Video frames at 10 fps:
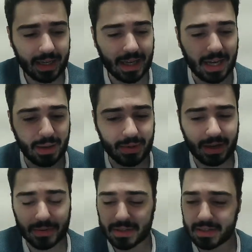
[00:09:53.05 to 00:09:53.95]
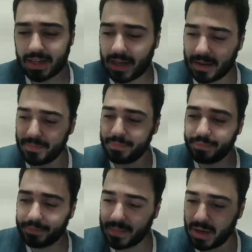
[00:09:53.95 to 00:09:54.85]
but that
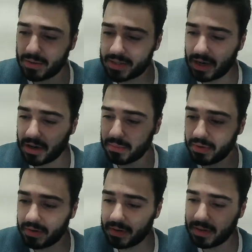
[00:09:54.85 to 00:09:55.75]
was terrible.